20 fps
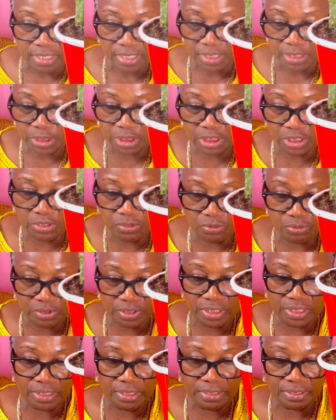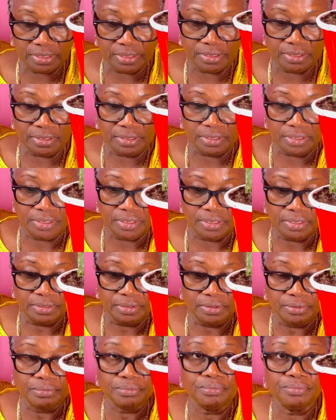chayote.
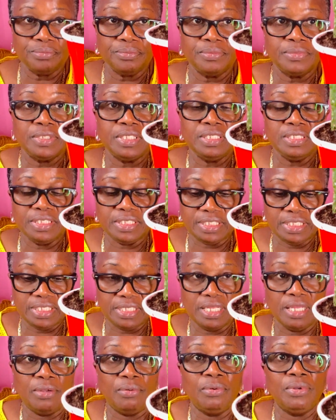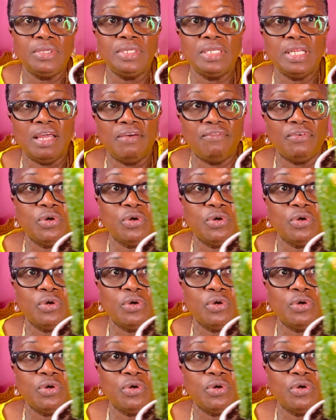Can you see that one? Have a